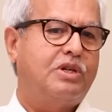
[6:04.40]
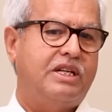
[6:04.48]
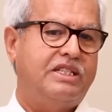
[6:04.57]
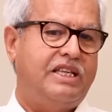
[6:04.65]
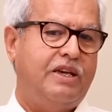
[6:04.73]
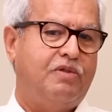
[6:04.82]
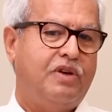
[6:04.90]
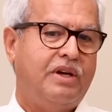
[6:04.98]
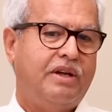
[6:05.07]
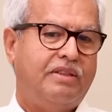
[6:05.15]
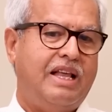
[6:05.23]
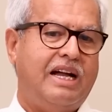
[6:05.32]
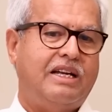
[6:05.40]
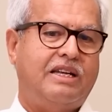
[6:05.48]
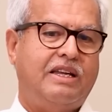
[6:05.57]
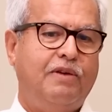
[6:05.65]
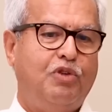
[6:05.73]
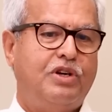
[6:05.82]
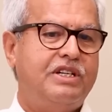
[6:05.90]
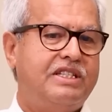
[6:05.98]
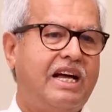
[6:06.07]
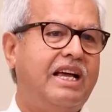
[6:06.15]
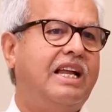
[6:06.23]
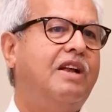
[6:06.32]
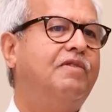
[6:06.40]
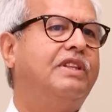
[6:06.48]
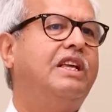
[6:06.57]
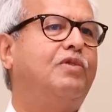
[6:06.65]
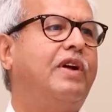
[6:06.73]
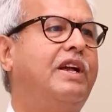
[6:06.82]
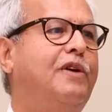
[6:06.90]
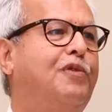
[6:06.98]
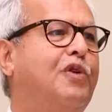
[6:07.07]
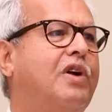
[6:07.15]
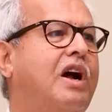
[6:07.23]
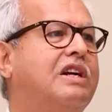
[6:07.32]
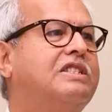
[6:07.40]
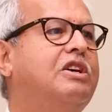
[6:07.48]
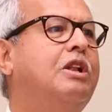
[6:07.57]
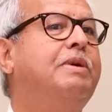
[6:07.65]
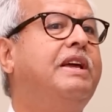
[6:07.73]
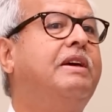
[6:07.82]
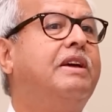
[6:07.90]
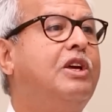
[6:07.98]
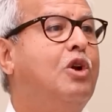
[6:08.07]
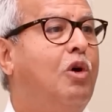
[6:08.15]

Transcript: conceive that he would resign and within 24 hours he'll be,